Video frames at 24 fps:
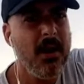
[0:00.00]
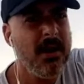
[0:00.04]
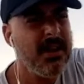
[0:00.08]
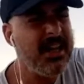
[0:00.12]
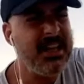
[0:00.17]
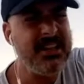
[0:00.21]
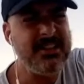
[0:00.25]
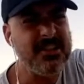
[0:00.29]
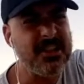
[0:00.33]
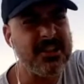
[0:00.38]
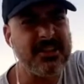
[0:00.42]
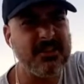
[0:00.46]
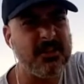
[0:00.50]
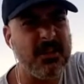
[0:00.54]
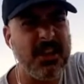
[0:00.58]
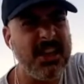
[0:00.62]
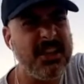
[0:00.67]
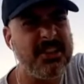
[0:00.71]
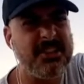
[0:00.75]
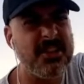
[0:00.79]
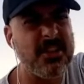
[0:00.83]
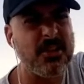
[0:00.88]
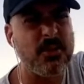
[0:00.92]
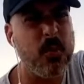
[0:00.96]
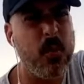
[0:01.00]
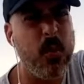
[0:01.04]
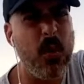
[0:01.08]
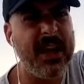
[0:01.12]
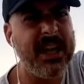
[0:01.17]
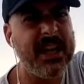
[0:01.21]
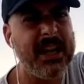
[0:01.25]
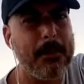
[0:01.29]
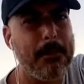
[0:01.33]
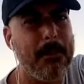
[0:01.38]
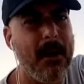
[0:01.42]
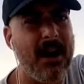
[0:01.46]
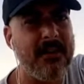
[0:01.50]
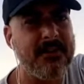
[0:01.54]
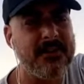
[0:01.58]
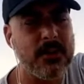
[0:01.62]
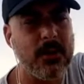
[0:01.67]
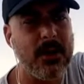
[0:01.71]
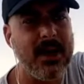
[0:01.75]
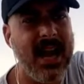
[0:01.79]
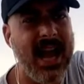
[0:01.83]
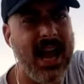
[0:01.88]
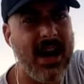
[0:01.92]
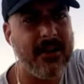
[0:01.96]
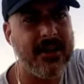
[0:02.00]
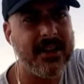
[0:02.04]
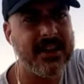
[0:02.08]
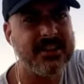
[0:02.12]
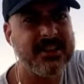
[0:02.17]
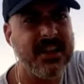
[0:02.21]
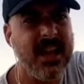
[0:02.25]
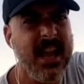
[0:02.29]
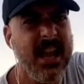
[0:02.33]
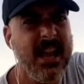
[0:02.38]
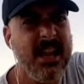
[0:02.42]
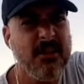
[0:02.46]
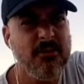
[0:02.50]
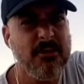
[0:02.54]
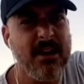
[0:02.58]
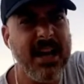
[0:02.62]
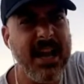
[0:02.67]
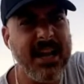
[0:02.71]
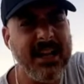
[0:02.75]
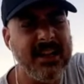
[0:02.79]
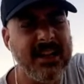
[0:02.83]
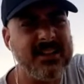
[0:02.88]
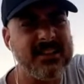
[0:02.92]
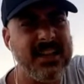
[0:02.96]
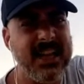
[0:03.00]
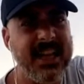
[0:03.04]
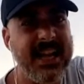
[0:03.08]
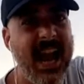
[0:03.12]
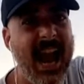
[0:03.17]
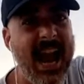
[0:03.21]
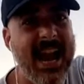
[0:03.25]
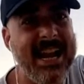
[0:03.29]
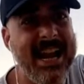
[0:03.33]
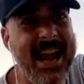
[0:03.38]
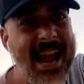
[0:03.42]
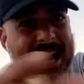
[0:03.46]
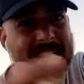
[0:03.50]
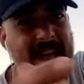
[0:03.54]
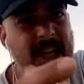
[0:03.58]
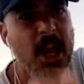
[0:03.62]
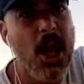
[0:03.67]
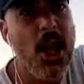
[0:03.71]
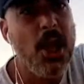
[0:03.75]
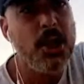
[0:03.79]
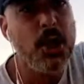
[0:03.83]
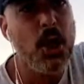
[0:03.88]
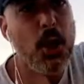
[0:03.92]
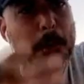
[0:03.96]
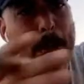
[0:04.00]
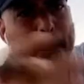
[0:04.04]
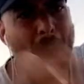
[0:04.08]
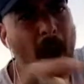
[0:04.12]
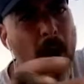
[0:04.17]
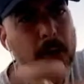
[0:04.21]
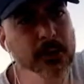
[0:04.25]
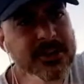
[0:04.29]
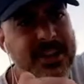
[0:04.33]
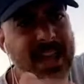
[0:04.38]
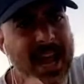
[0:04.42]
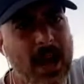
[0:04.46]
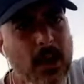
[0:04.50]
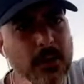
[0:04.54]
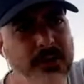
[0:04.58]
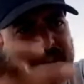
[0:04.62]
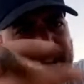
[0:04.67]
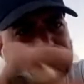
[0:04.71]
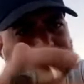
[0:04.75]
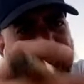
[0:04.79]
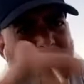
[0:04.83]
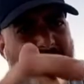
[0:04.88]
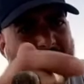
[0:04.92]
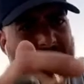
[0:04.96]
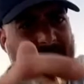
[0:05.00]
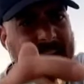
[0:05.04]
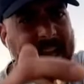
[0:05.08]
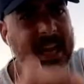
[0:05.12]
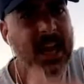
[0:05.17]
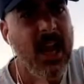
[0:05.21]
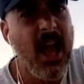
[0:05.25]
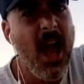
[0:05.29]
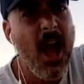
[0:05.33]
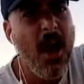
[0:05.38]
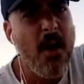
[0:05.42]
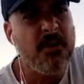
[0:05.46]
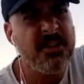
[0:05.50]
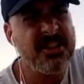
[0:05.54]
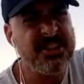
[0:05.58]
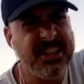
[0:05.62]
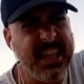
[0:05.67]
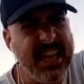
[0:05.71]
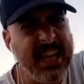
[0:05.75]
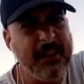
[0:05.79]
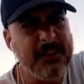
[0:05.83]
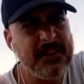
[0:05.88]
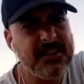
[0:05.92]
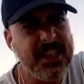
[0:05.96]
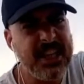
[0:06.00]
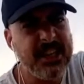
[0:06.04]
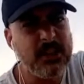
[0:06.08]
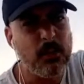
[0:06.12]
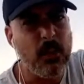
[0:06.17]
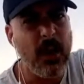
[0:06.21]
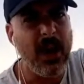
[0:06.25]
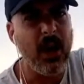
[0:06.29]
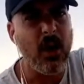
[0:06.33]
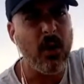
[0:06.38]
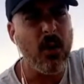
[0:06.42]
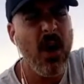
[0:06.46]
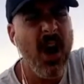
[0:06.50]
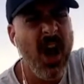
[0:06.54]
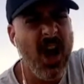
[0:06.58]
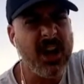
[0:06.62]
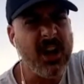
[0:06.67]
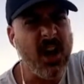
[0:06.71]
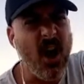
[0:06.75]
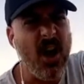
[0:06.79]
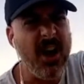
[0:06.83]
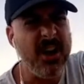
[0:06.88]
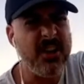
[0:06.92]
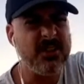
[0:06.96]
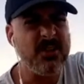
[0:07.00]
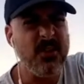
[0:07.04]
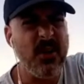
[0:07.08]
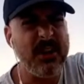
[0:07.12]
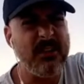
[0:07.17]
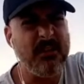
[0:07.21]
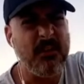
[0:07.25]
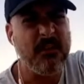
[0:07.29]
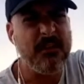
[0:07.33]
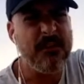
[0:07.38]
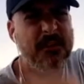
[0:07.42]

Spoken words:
He's just weak, bruv, to allow this relentlessly. And then you post out today, Steve Sidwell, a guy who's not even